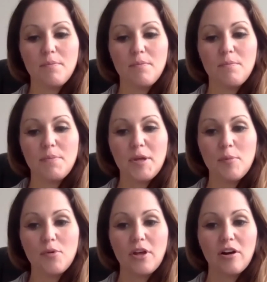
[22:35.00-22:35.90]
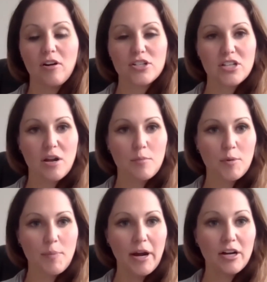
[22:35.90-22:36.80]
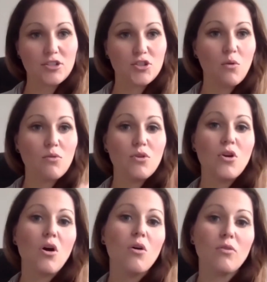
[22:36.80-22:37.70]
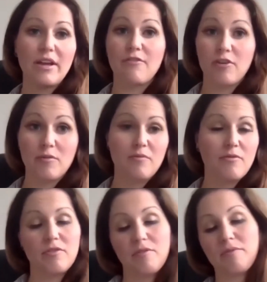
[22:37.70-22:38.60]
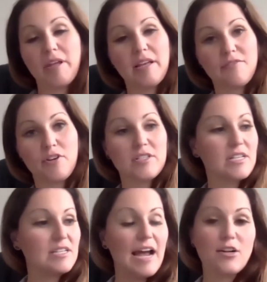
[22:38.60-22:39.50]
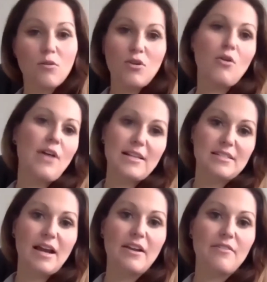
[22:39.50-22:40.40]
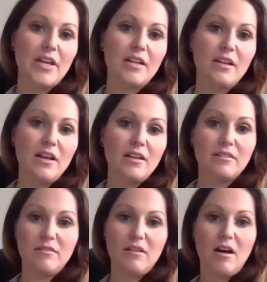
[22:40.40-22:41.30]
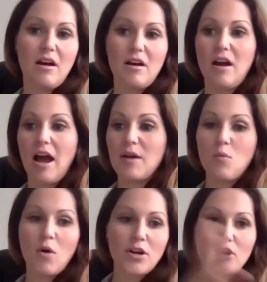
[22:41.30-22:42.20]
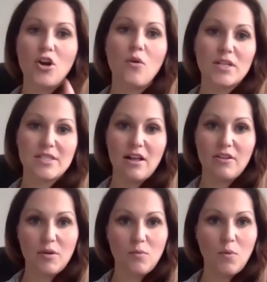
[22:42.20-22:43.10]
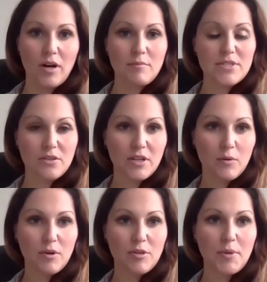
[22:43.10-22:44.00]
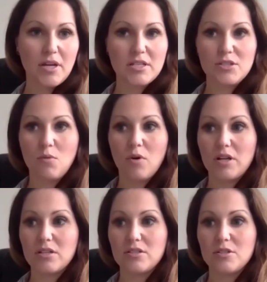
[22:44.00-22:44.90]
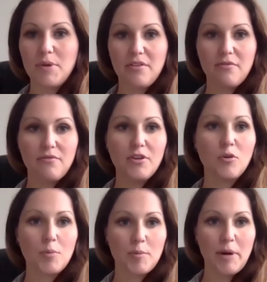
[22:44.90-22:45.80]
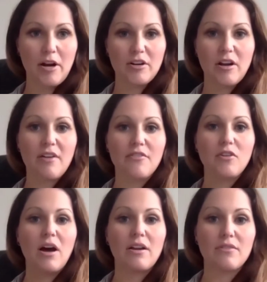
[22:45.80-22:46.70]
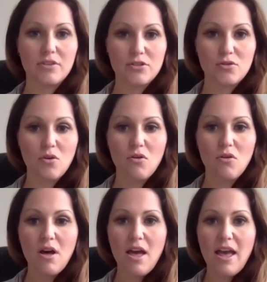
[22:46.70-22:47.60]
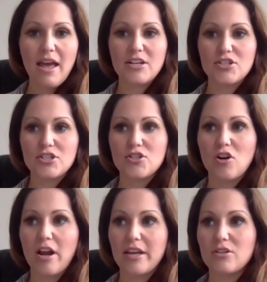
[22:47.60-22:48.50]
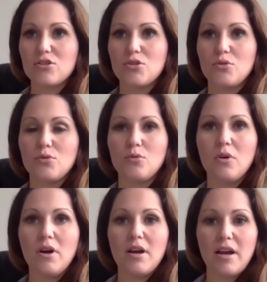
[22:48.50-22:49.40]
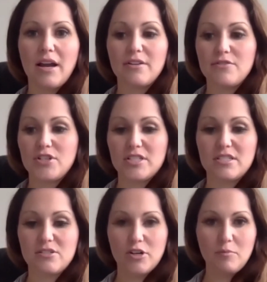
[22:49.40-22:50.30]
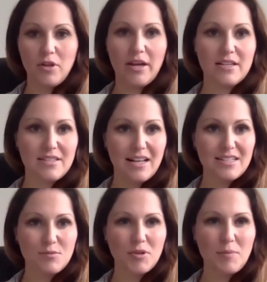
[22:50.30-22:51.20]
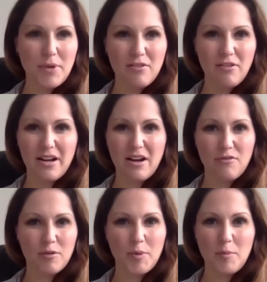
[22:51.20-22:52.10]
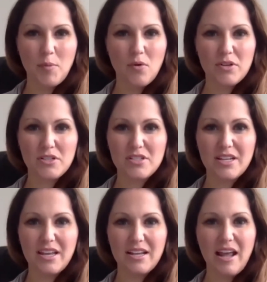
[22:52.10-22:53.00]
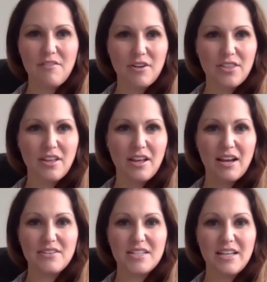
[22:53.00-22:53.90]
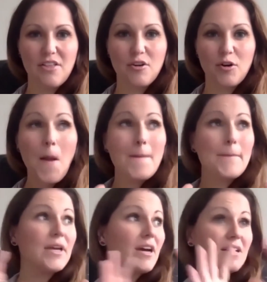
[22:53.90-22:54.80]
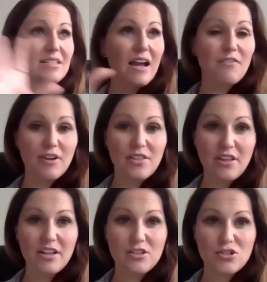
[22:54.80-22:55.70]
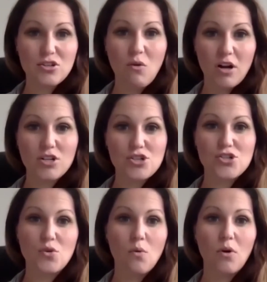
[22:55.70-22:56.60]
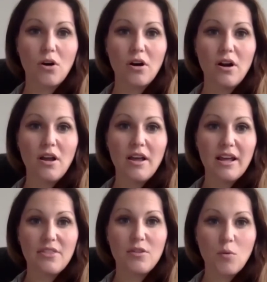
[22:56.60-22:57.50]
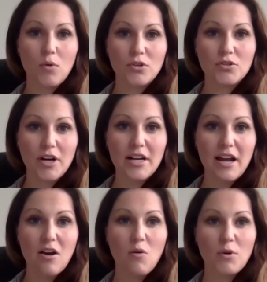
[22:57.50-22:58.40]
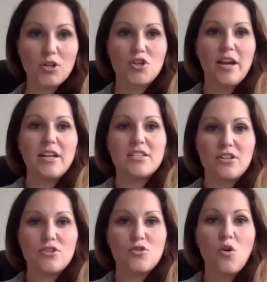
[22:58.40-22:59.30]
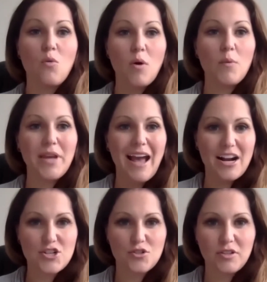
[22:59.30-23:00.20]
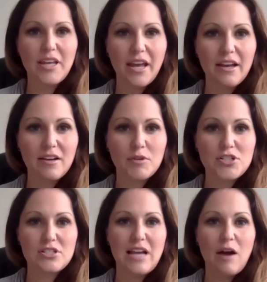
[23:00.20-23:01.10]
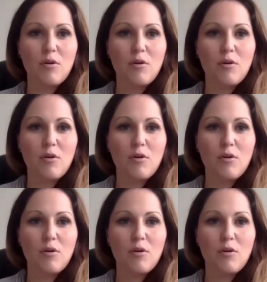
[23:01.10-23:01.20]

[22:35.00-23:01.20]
people that are just unprepared don't know, like for instance, I don't know that side of it. I want to know exactly what I'm dealing with because you want to feel prepared and not feel out of control, and just trying to kind of just streamline, because that's really big right now for people, is to get everything kind of together because everything is so unsure in the world right now. We're trying to control what we actually can, which is our